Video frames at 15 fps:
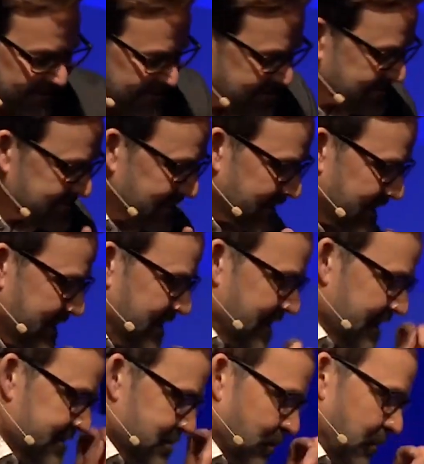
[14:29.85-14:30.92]
this is a
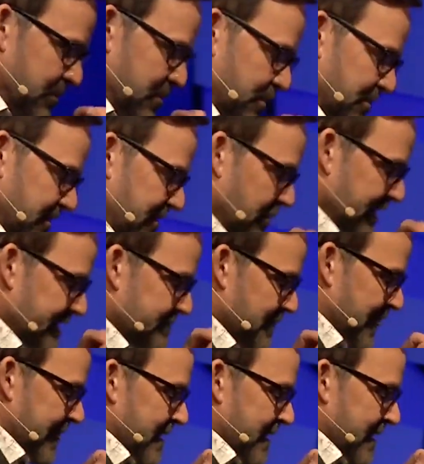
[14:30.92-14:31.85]
key to what we're going to read.